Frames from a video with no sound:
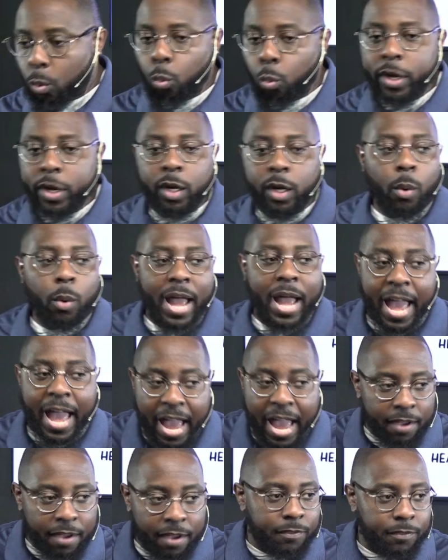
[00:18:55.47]
we don't
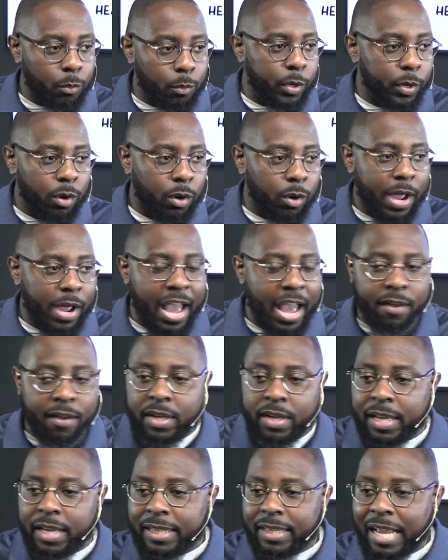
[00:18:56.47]
have, we don't
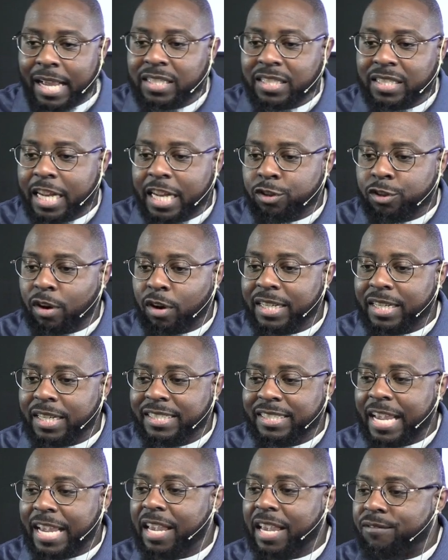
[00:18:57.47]
have, that's like trying to
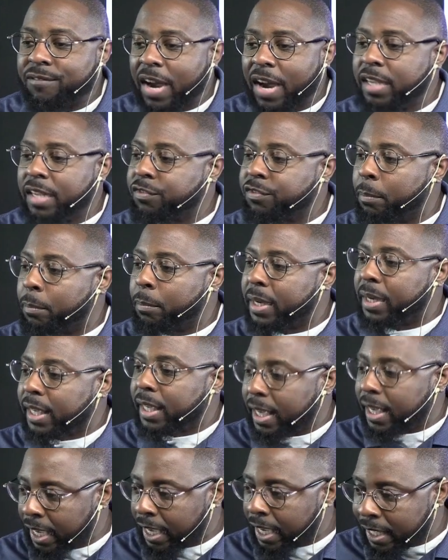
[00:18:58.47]
take advice from a
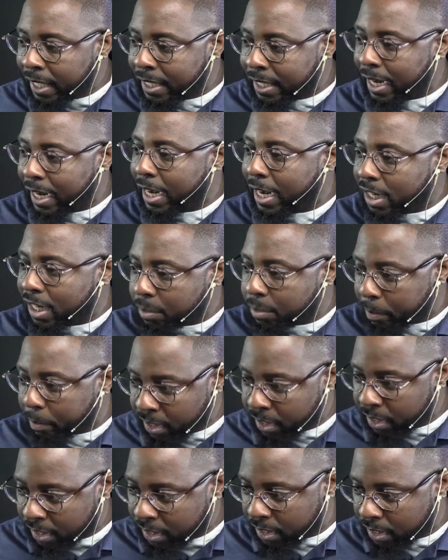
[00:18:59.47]
kid that ain't
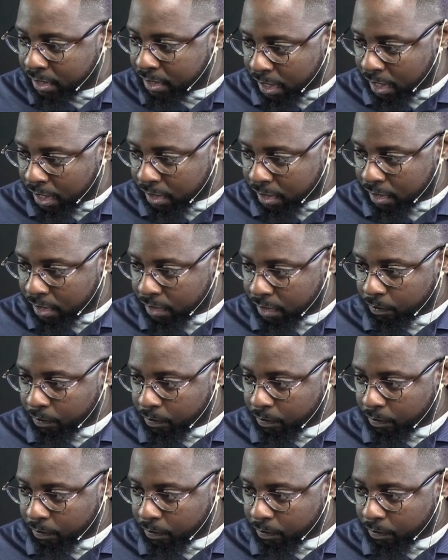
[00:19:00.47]
experienced nothing.